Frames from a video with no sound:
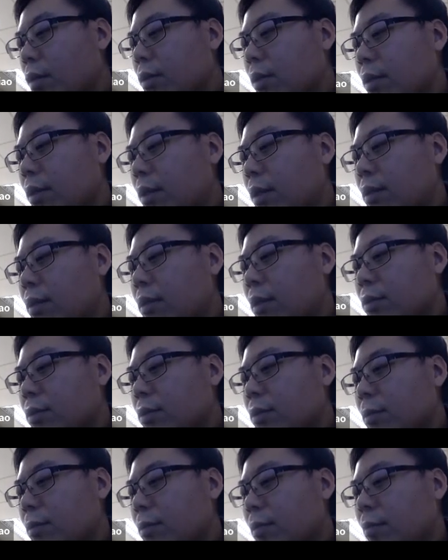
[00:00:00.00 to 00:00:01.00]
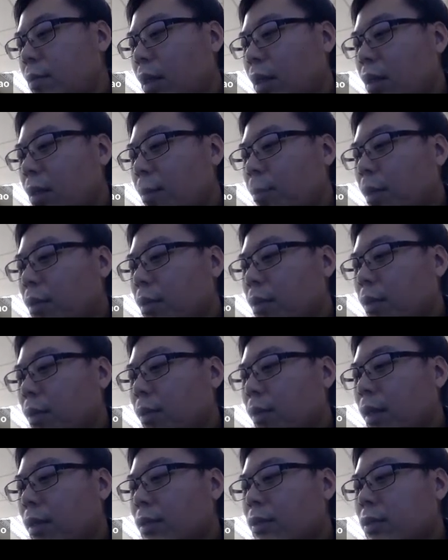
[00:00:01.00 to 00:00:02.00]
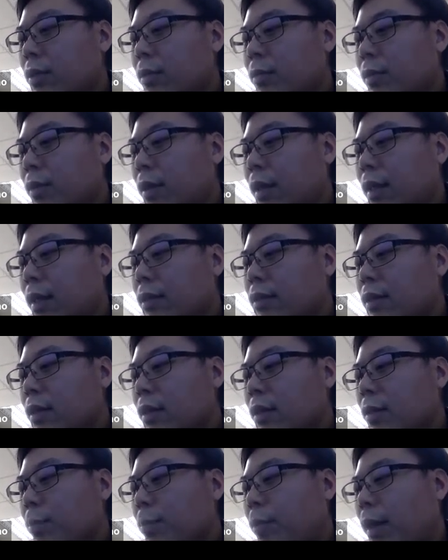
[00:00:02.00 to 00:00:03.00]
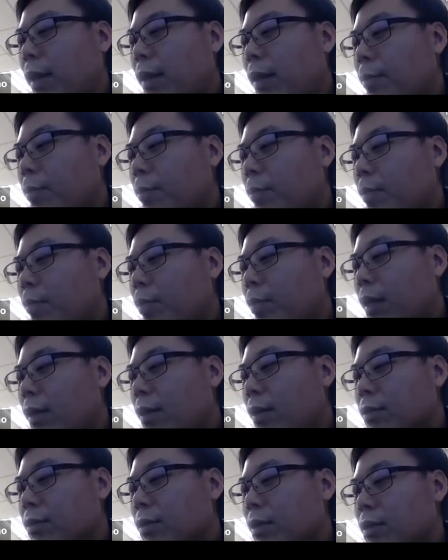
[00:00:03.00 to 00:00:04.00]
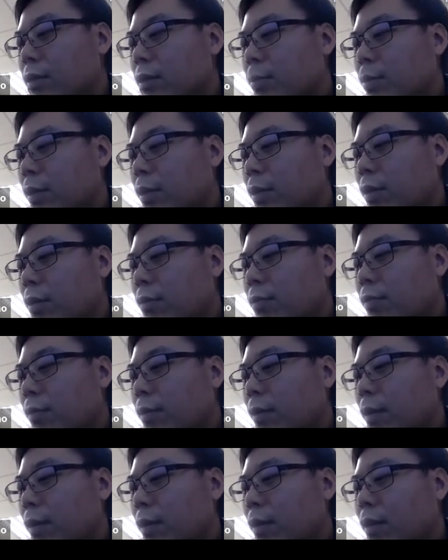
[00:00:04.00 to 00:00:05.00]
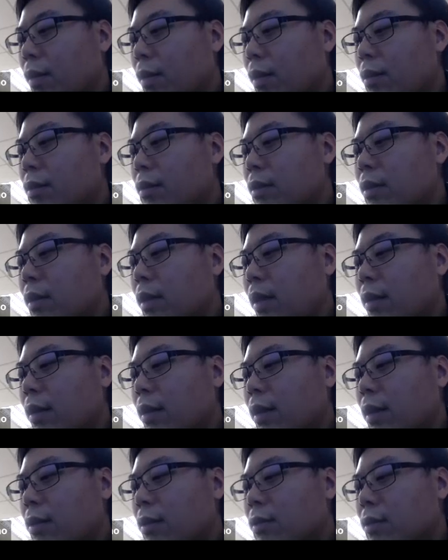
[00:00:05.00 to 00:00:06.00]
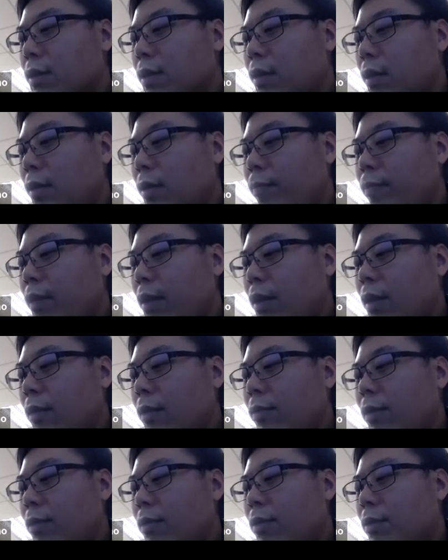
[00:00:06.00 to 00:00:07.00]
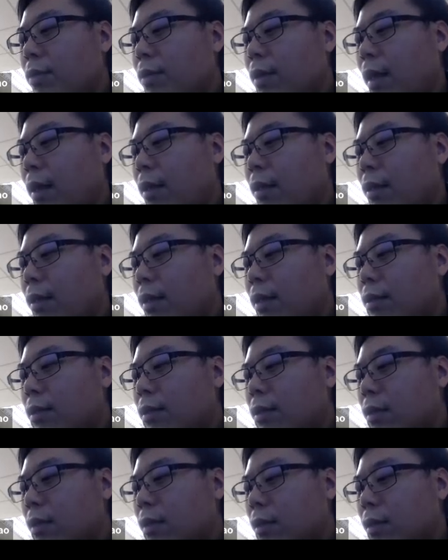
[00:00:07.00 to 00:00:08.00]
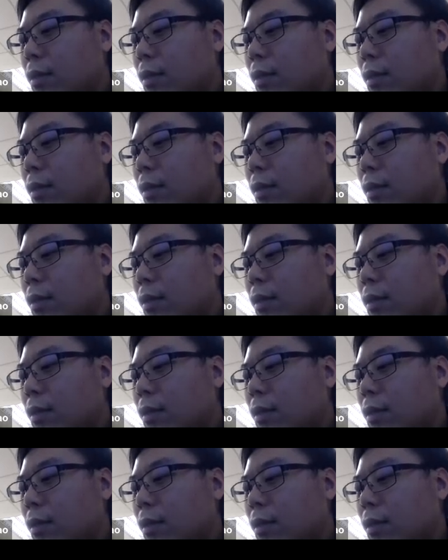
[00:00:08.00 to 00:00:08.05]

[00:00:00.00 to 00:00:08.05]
So it is a trivial vector bundle. You can trivialize it by parallel transport of this connection. If you do that, this